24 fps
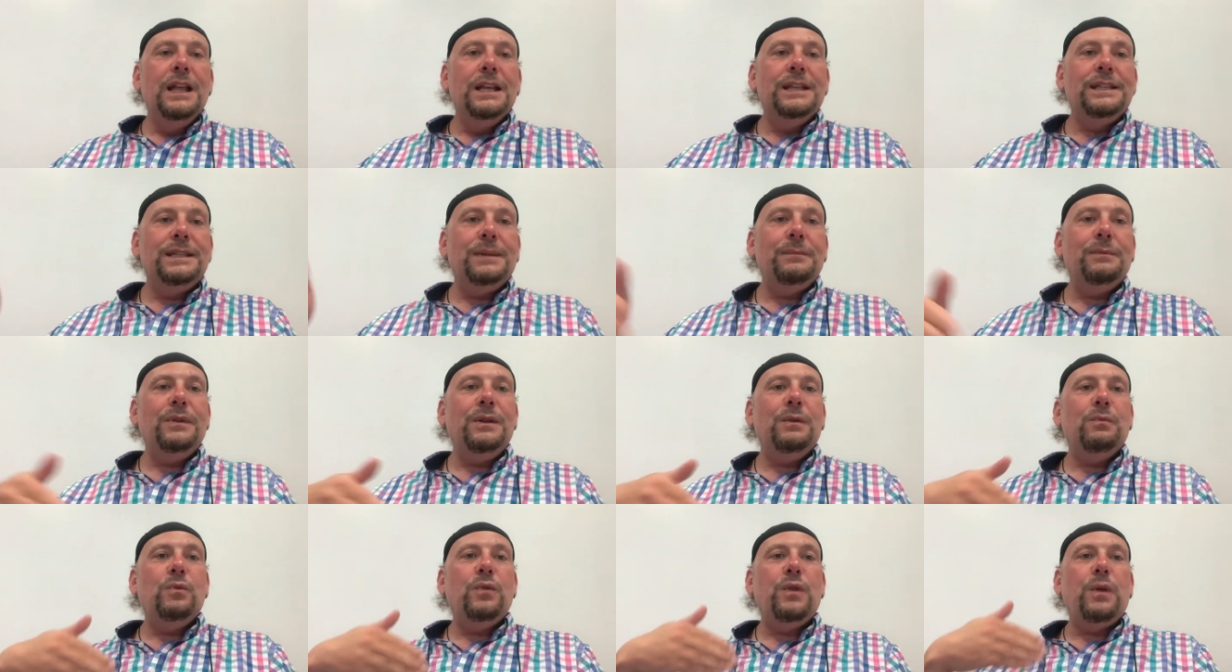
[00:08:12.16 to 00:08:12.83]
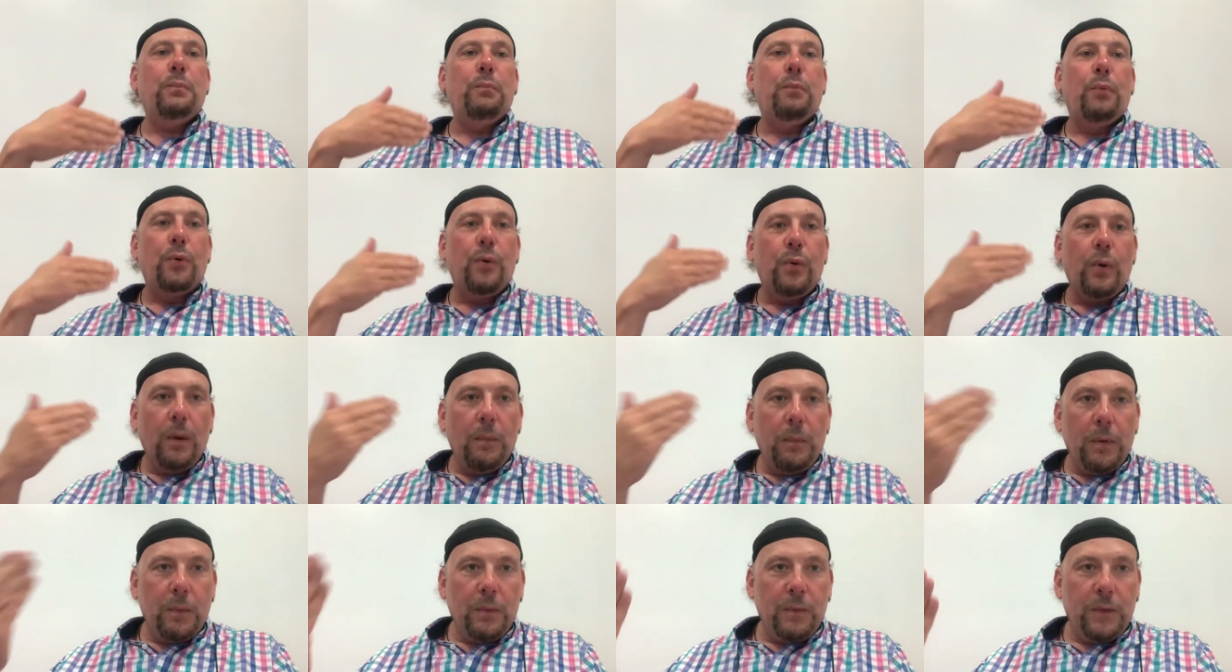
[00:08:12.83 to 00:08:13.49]
somebody with a
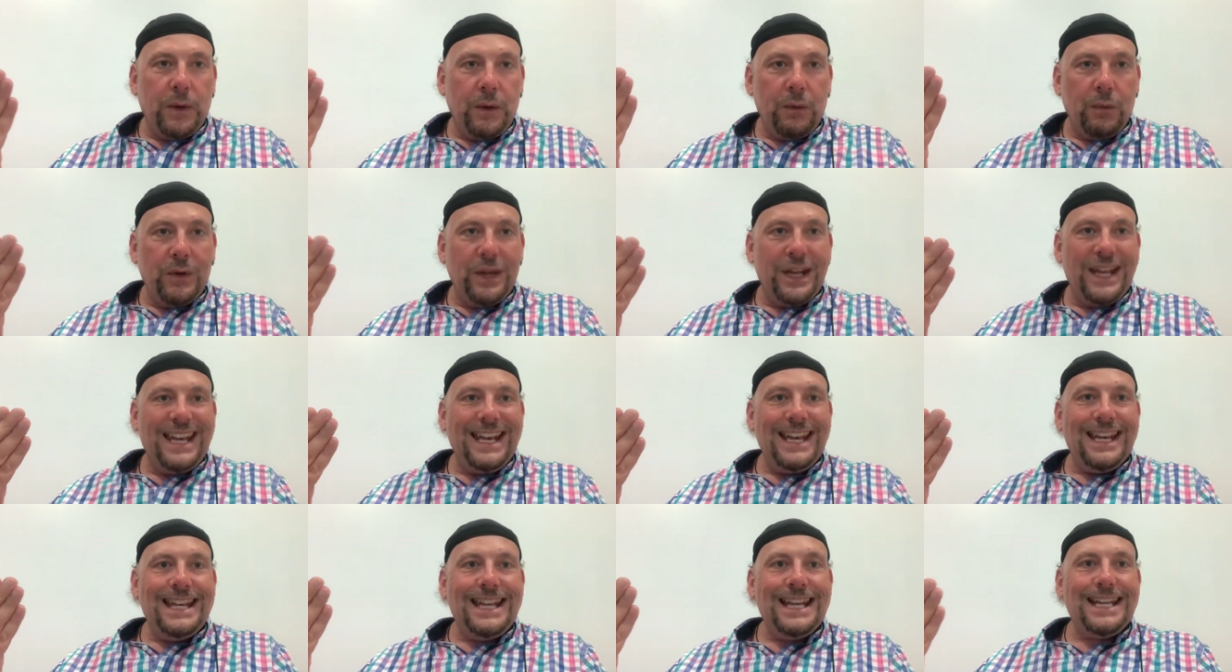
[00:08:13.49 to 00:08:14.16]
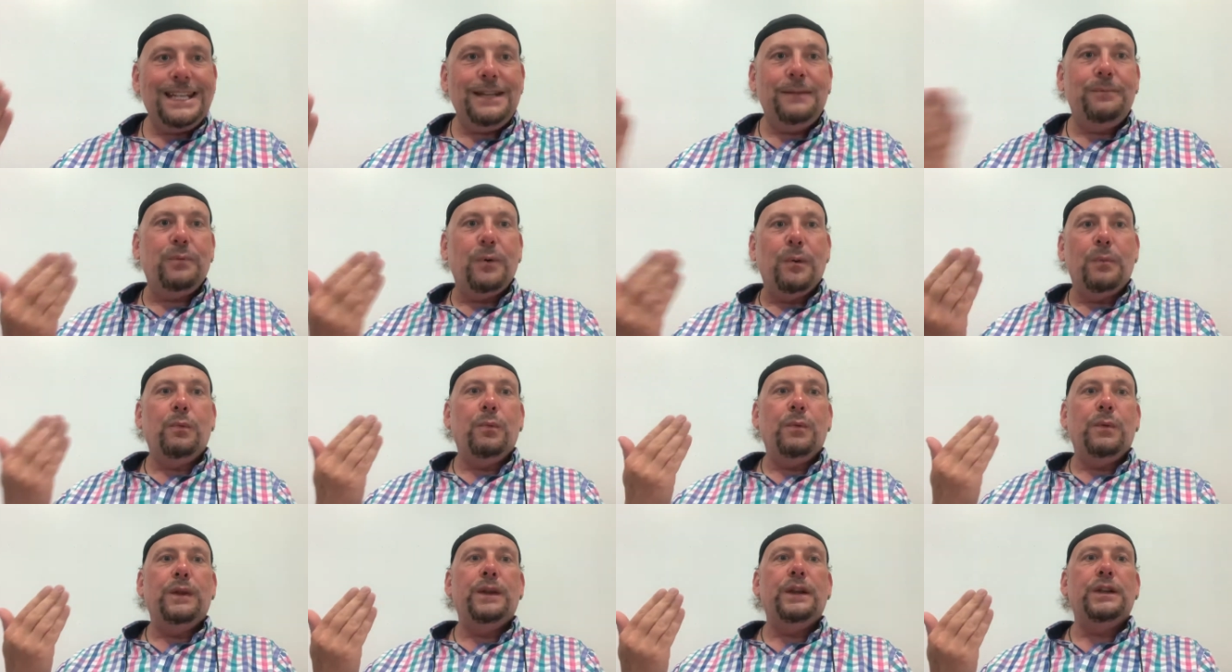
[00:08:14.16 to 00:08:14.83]
problem with it, with an addictive
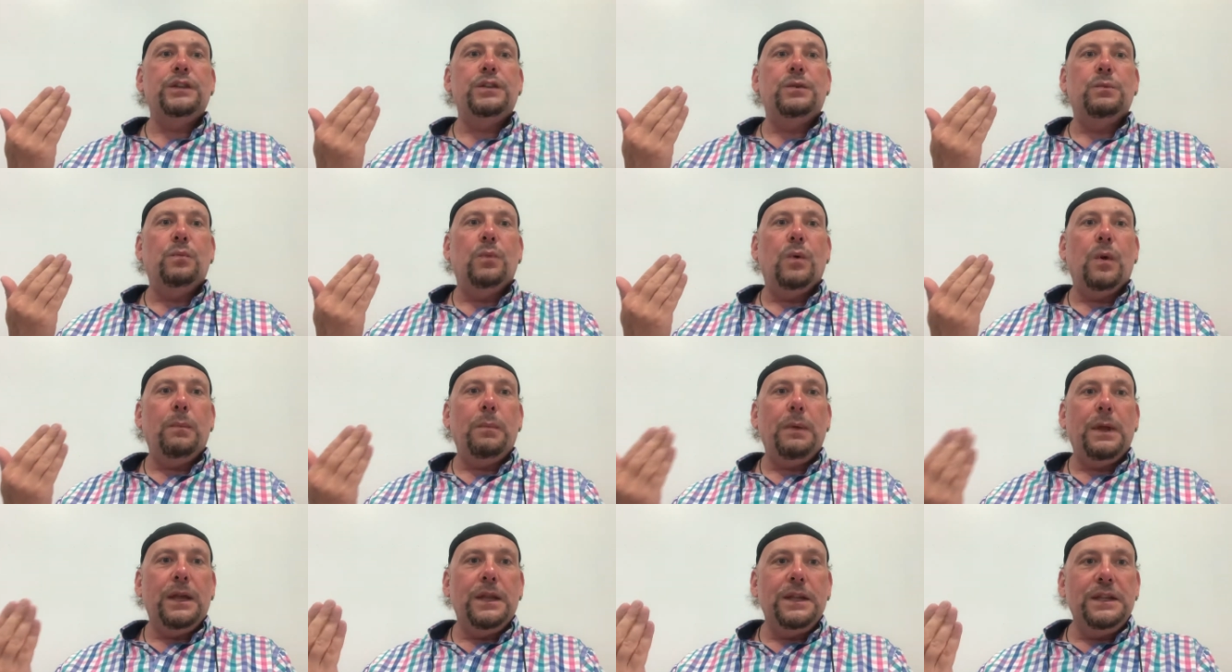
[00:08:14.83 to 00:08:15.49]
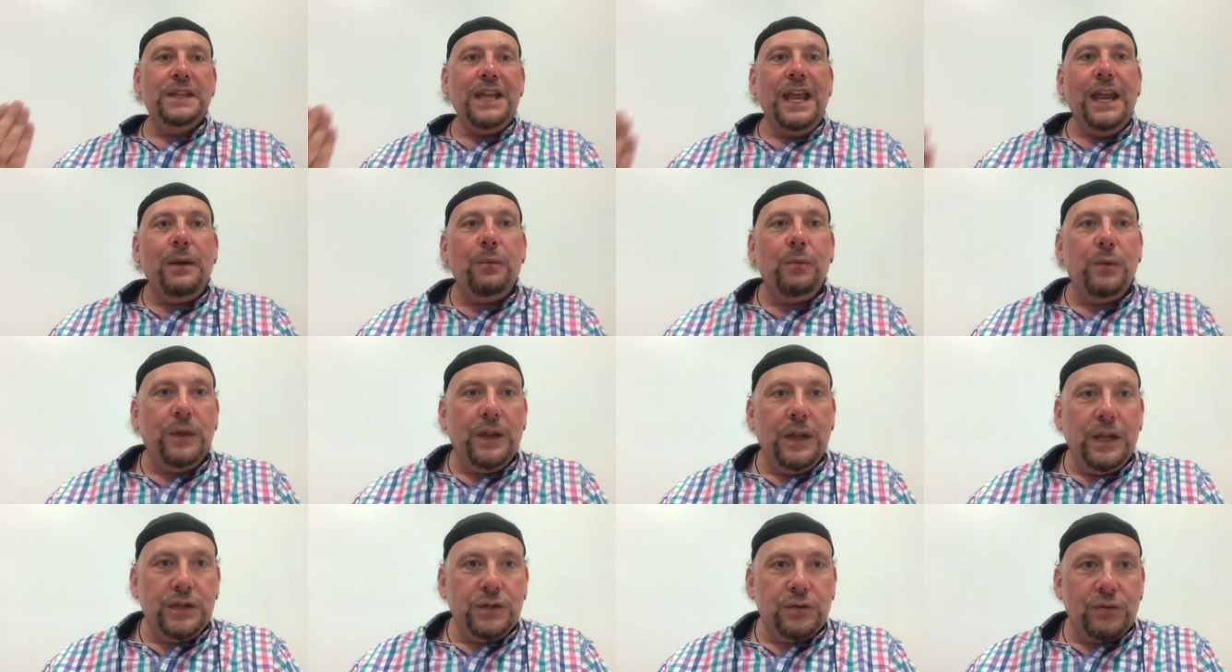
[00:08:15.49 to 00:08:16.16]
problem with addiction, won't be content
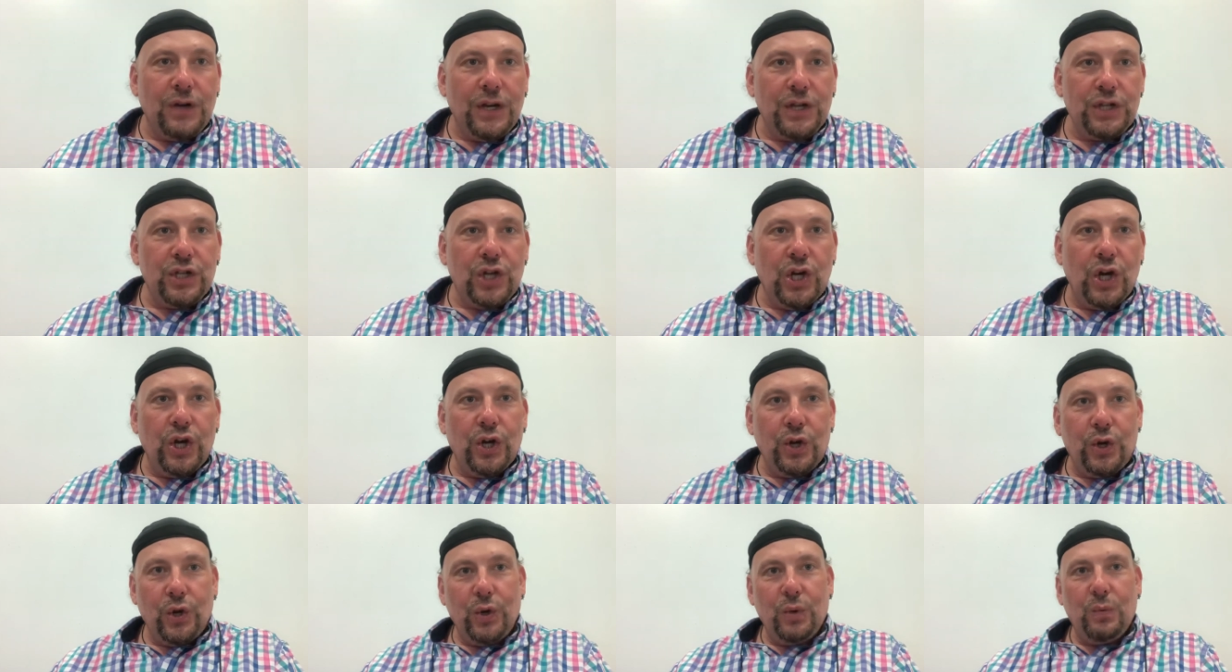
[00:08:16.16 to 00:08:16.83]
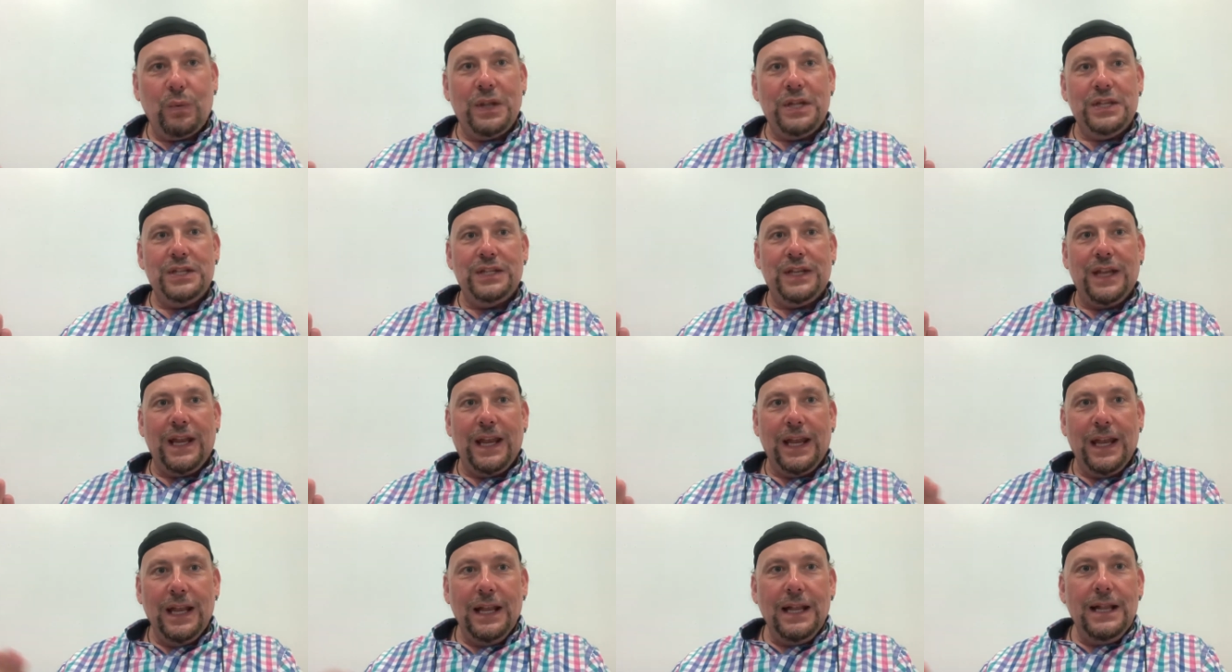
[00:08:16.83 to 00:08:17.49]
with their scratch card on a
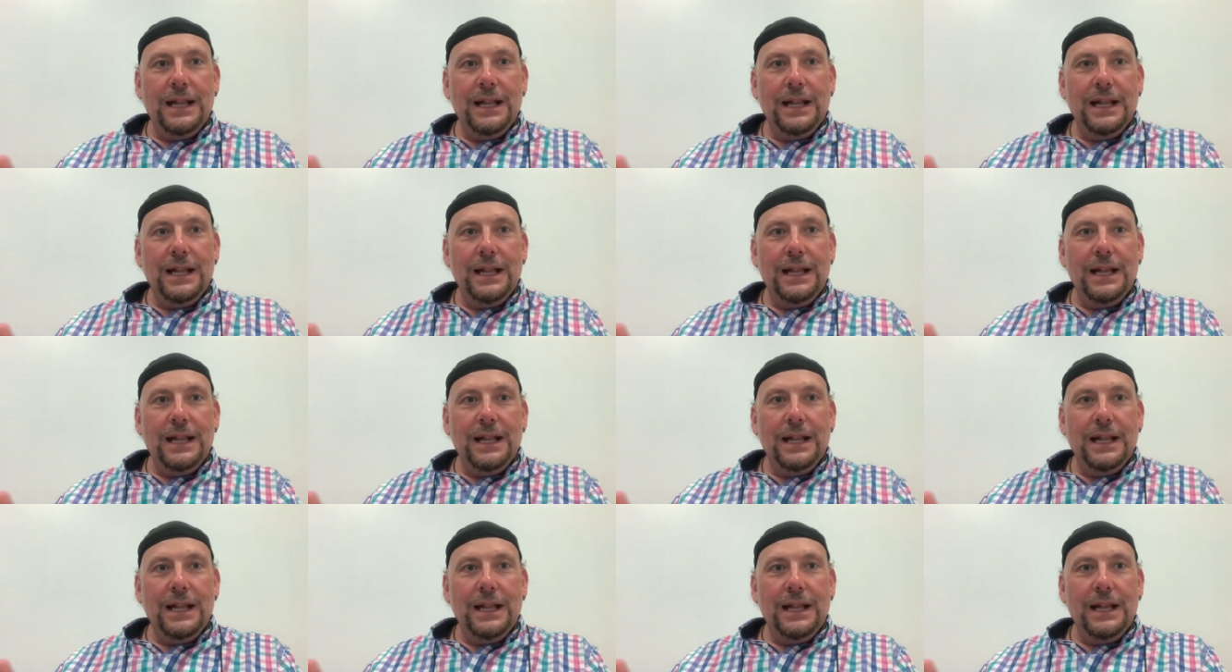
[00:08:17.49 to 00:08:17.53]
Wednesday.